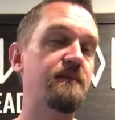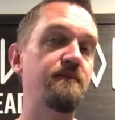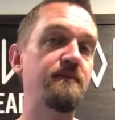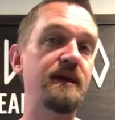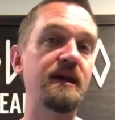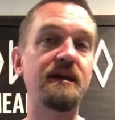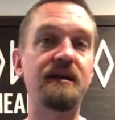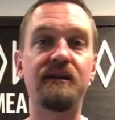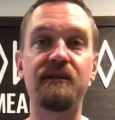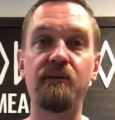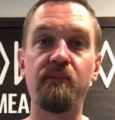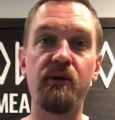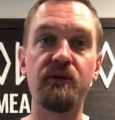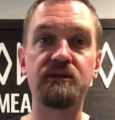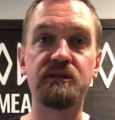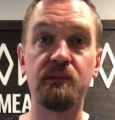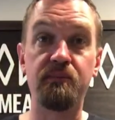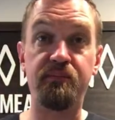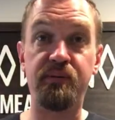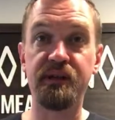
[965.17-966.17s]
mead in the
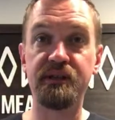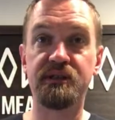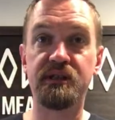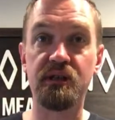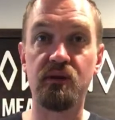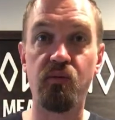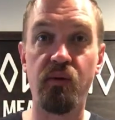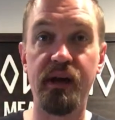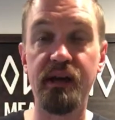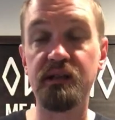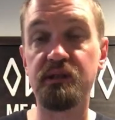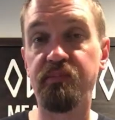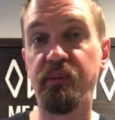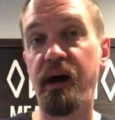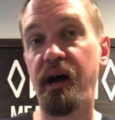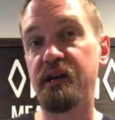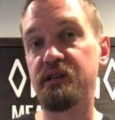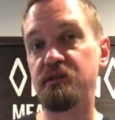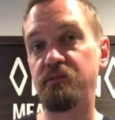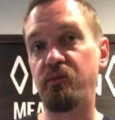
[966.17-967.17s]
most simplistic way as
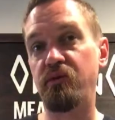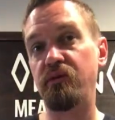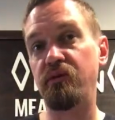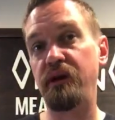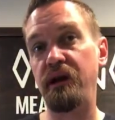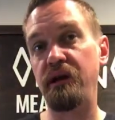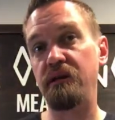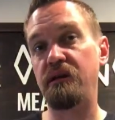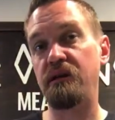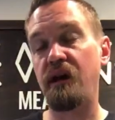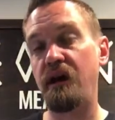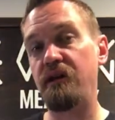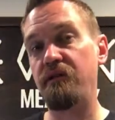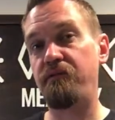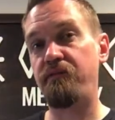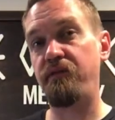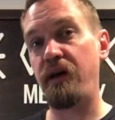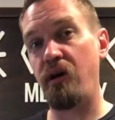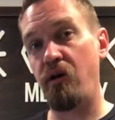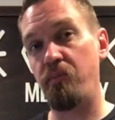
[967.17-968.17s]
possible and kind of
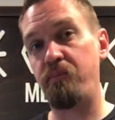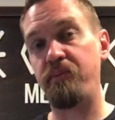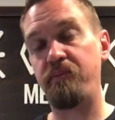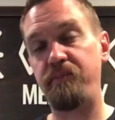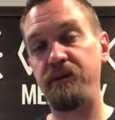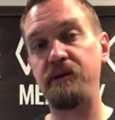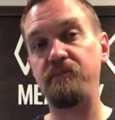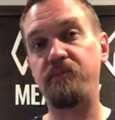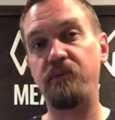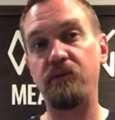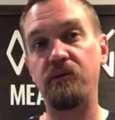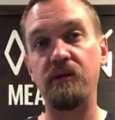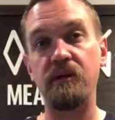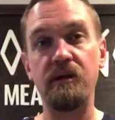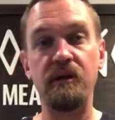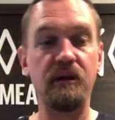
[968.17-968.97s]
help people